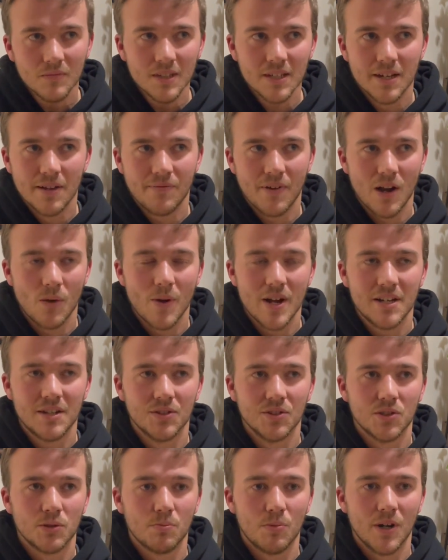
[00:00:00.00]
if I wait
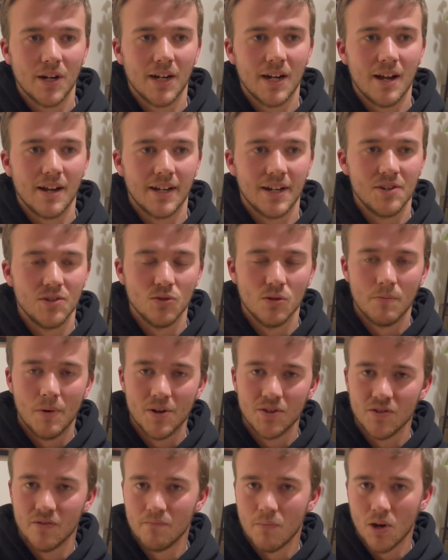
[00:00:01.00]
till spring, I can do a
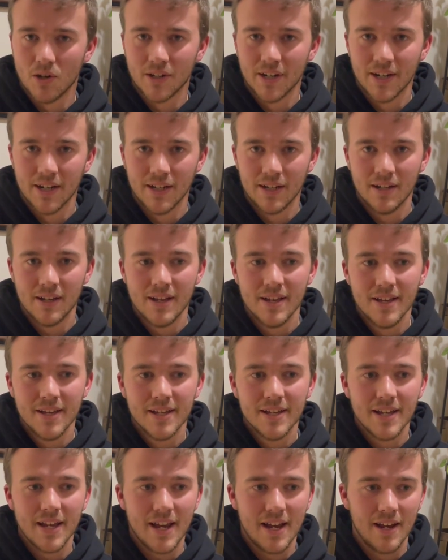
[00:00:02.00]
bunch of marketing,
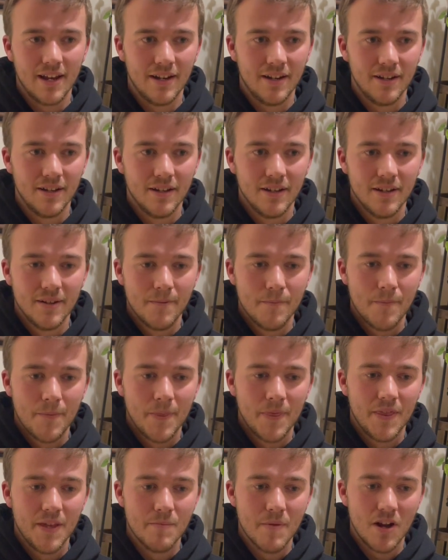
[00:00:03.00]
and
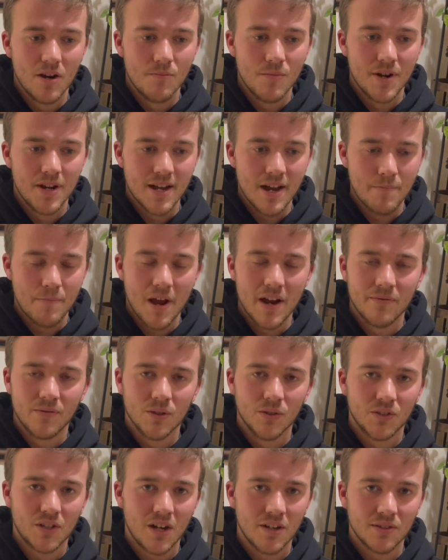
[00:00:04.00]
the amount of money I'd pay for
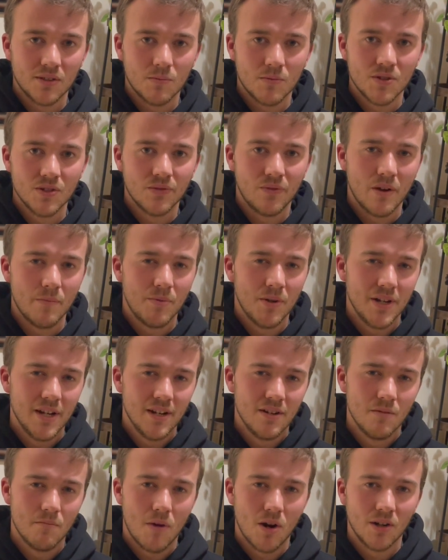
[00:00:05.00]
those customers, if I put it
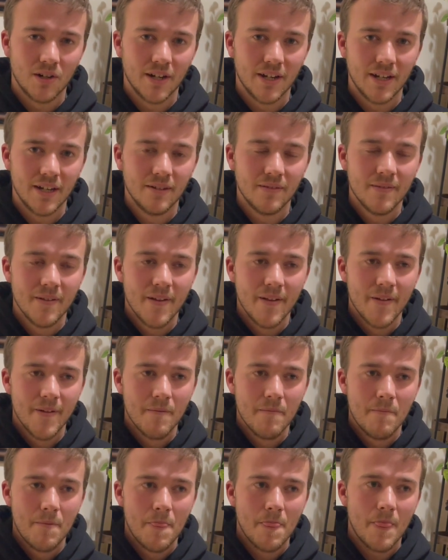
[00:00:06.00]
into marketing,
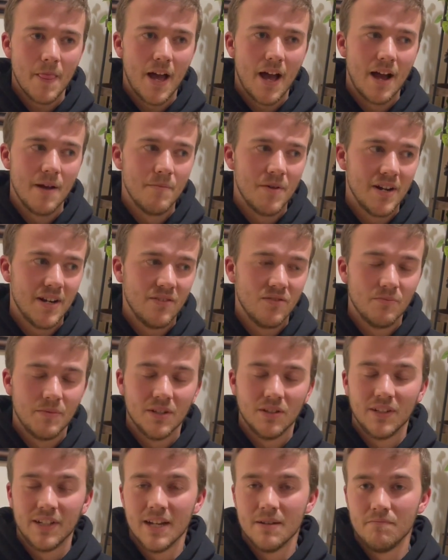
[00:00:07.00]
I might even be
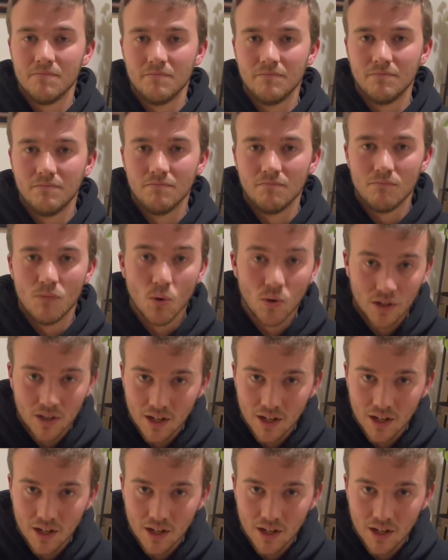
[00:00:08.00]
able to get more